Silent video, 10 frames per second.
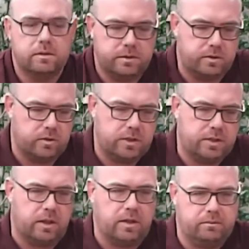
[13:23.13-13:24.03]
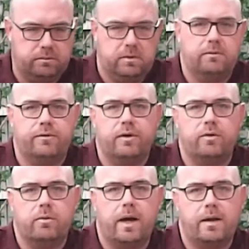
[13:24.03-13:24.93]
sort of start
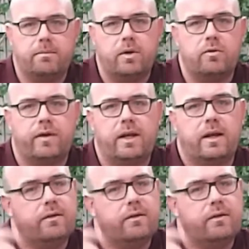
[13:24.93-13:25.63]
further away and move in.